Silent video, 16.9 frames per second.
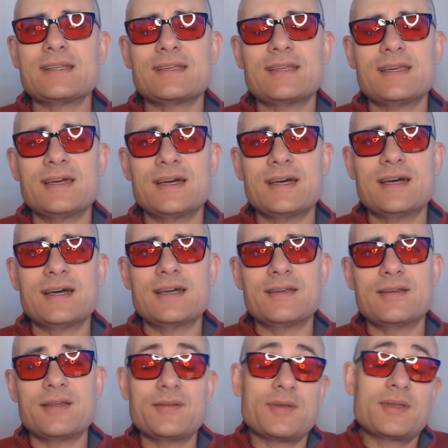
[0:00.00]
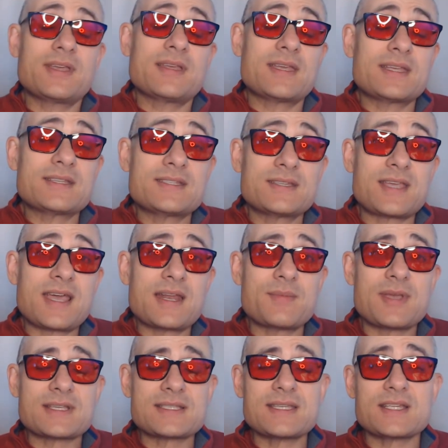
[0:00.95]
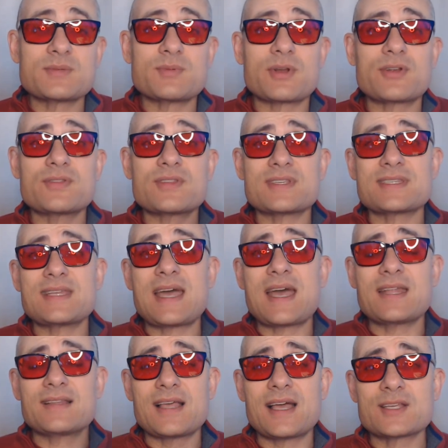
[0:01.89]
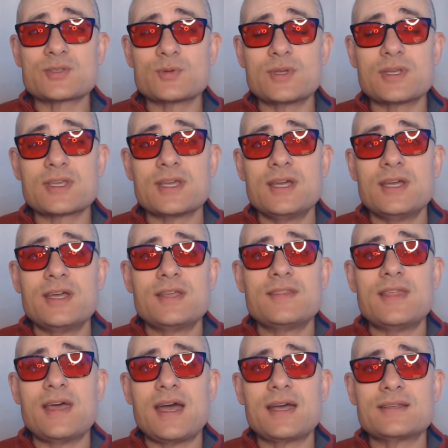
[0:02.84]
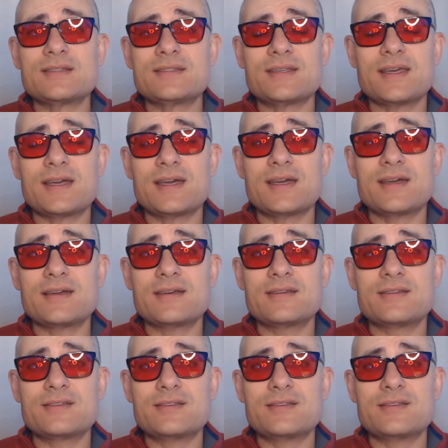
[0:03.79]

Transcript: I guess it kind of makes sense, but I heard the stat last week that